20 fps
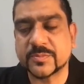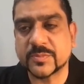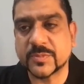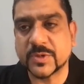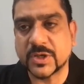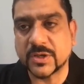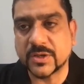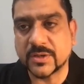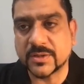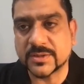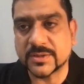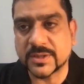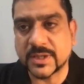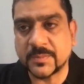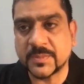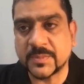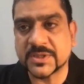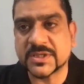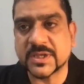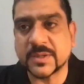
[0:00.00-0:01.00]

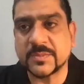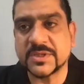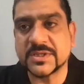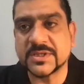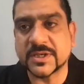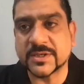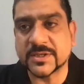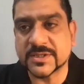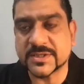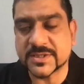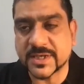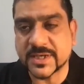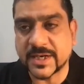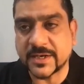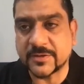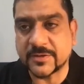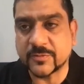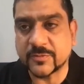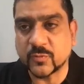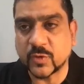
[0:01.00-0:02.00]
MSMEs
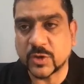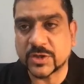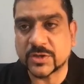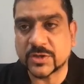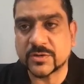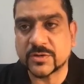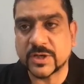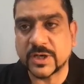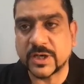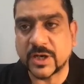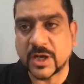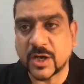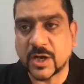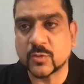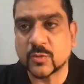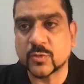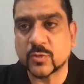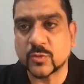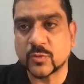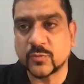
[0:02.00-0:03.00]
understand what and how
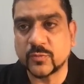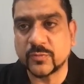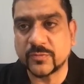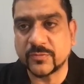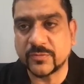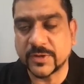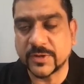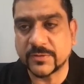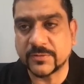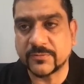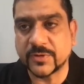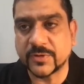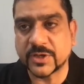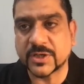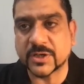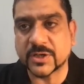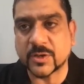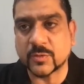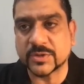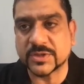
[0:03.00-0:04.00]
to work
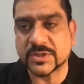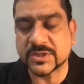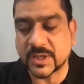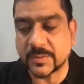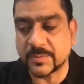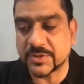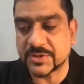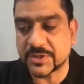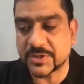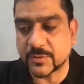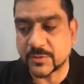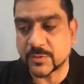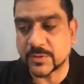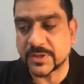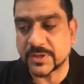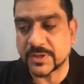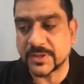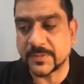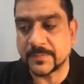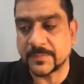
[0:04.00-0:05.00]
around the cyber
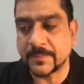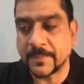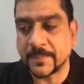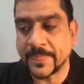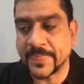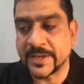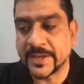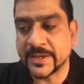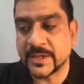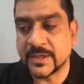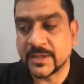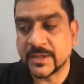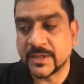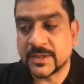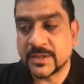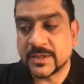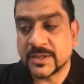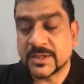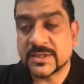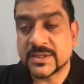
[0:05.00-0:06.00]
security.
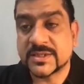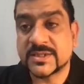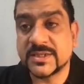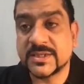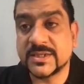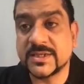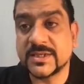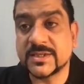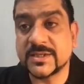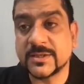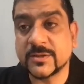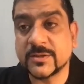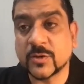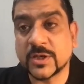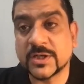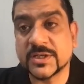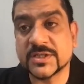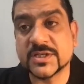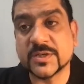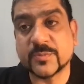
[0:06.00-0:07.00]
CDT
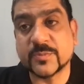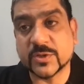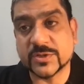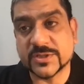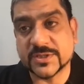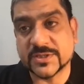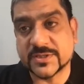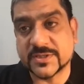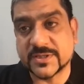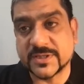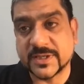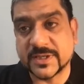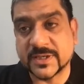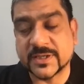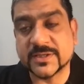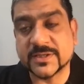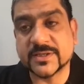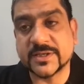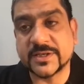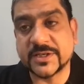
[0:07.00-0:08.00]
knowledge repository,
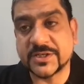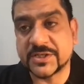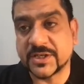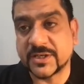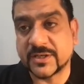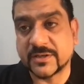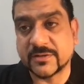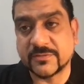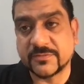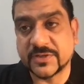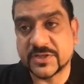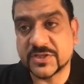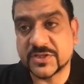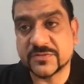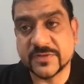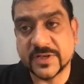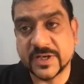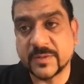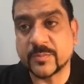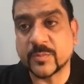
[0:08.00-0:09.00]
another initiative which is
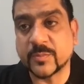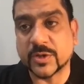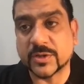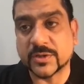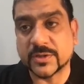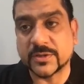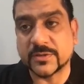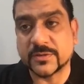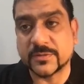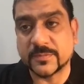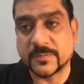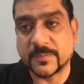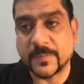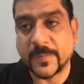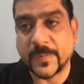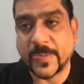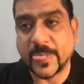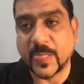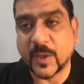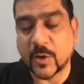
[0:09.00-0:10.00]
very important.
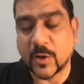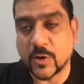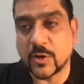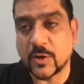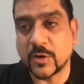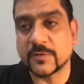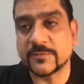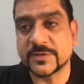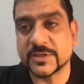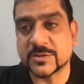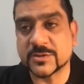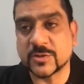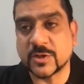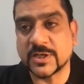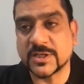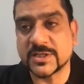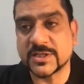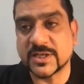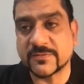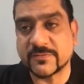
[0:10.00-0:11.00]
All of this
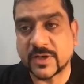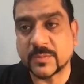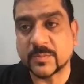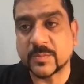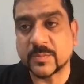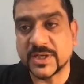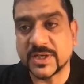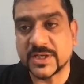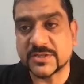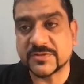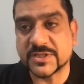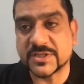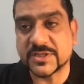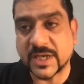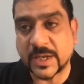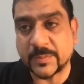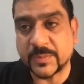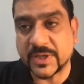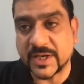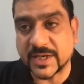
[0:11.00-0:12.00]
knowledge at one place which
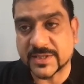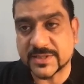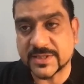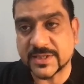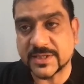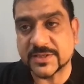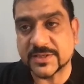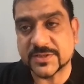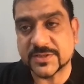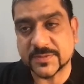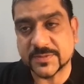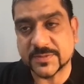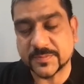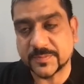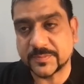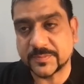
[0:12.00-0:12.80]
can be accessed.